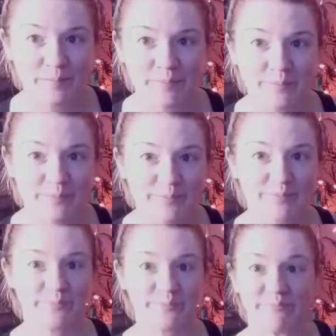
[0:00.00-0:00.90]

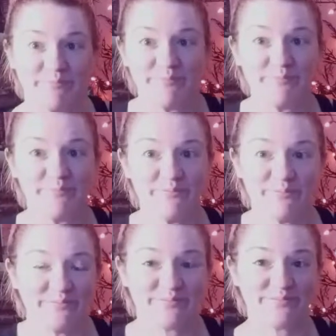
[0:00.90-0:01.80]

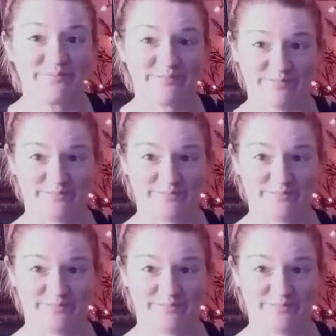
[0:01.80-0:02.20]
(silence)